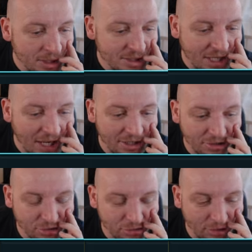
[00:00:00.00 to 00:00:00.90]
10
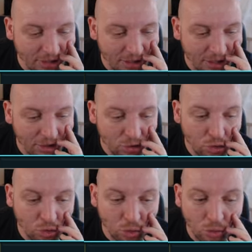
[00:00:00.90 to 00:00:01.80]
as striker.
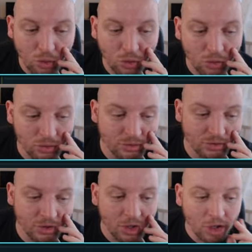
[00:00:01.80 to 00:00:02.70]
No
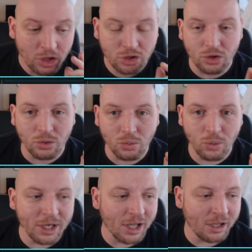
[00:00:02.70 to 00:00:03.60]
goals. So
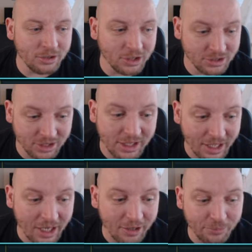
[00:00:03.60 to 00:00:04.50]
when you can see
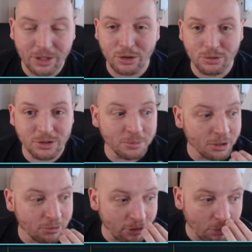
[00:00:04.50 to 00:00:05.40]
again, I've been using him
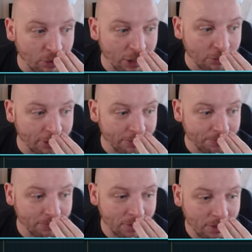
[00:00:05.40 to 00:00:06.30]
on the right wing a bit.
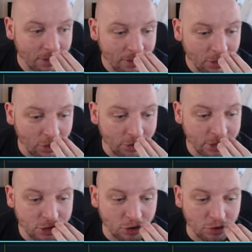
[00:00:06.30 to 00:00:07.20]
And
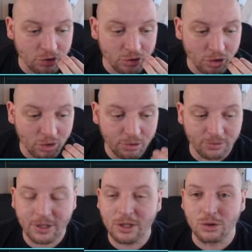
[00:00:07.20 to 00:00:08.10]
he scored
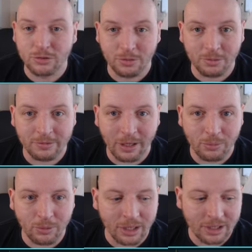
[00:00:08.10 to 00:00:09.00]
3 goals from the
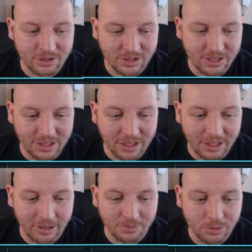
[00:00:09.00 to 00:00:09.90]
right wing in 16
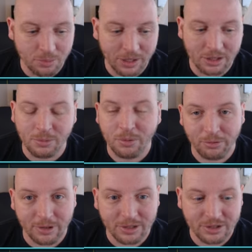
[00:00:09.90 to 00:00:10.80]
games, picking up
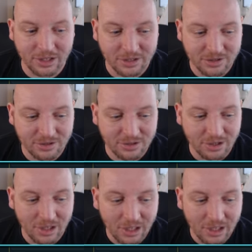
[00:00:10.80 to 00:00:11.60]
3 assists.